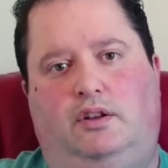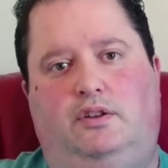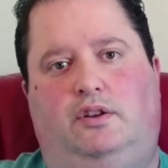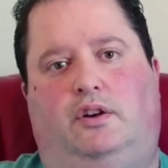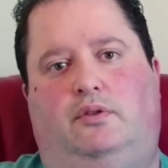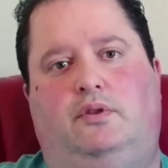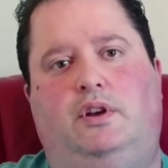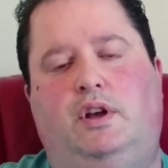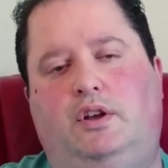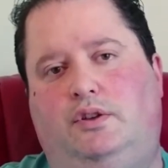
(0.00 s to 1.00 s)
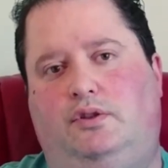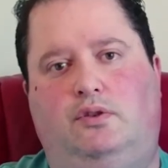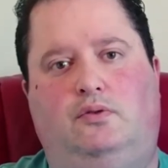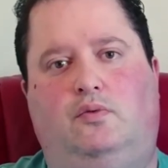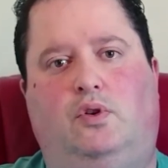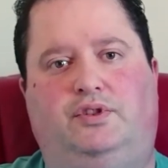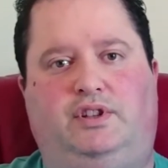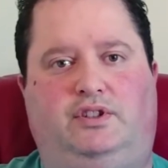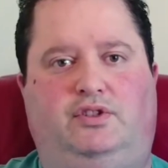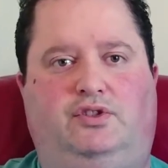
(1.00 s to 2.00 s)
you know, you want
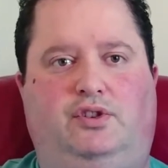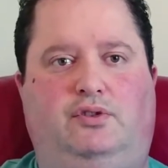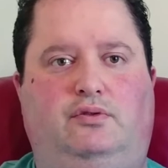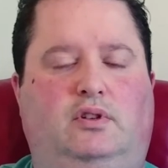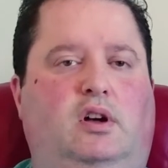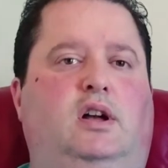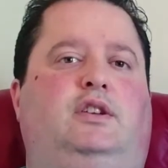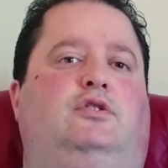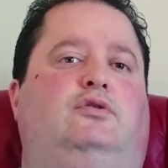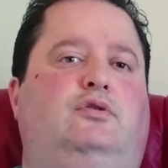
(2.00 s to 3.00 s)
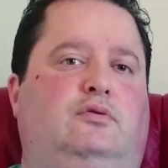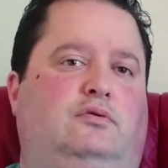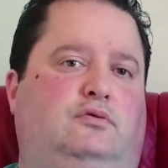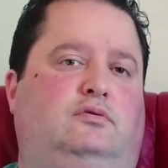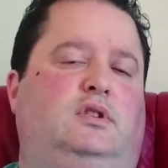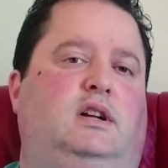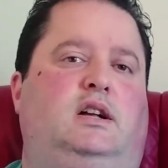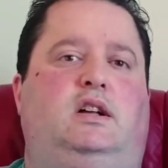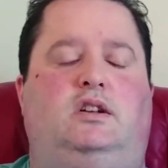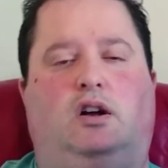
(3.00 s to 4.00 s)
it to do, like Google
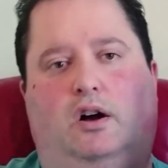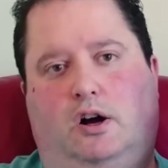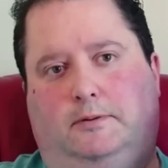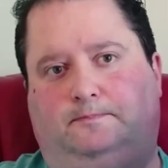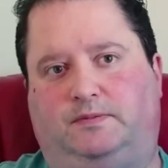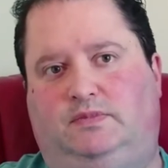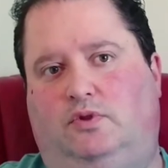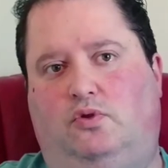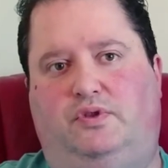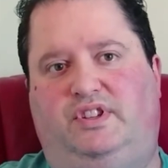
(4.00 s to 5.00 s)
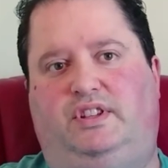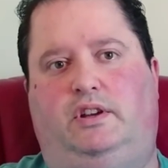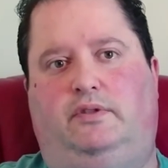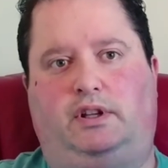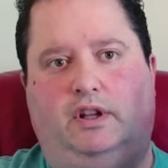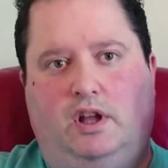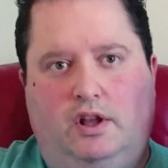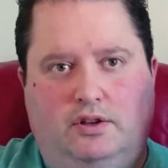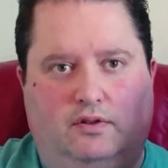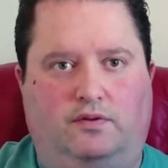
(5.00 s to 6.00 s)
or Siri.
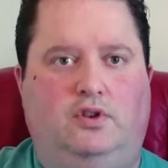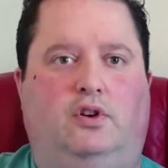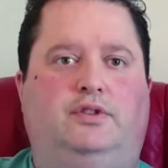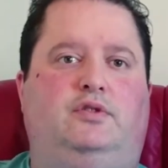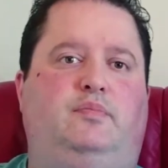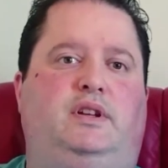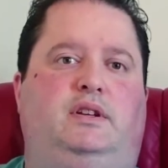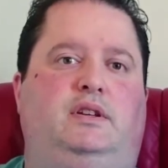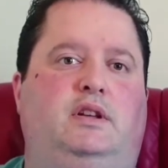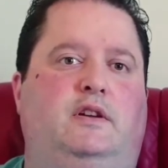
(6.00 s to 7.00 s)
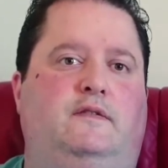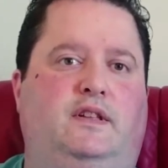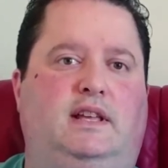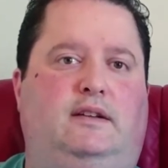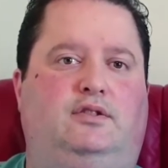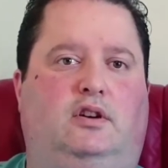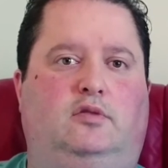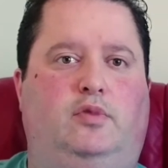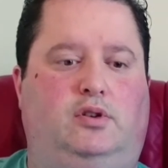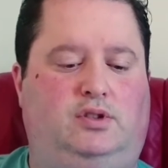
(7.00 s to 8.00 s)
You've got to think outside the
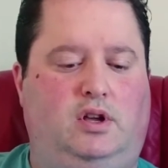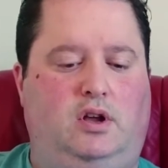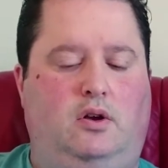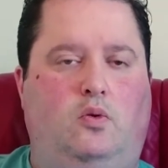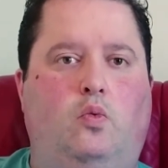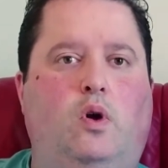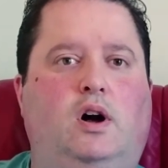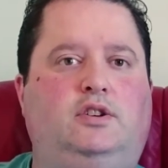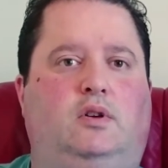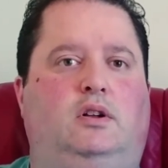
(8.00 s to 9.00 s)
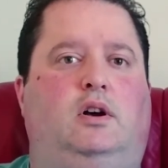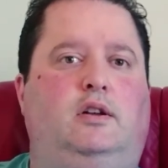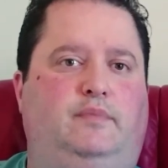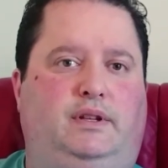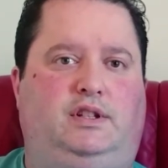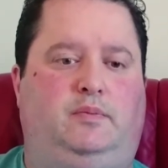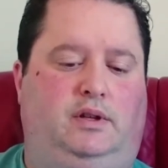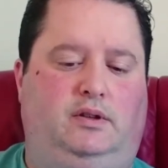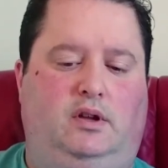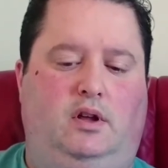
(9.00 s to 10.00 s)
box. Why do I like
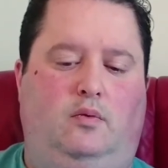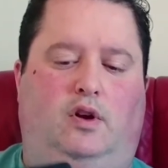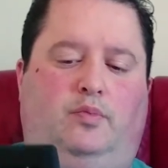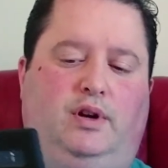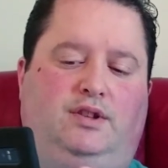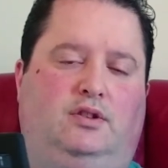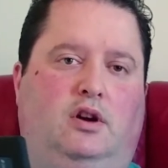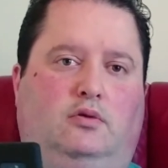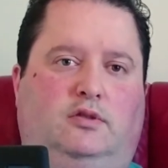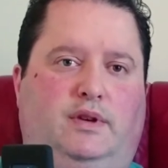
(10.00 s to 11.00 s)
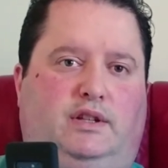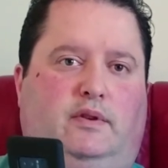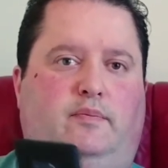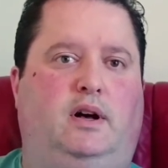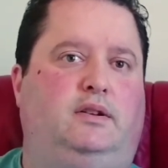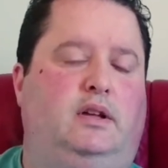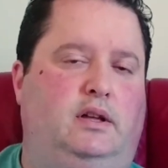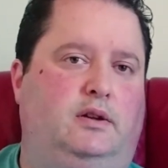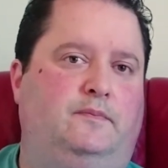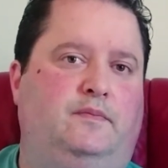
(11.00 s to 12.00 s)
Bixby? Well, I press and hold the Bixby button here.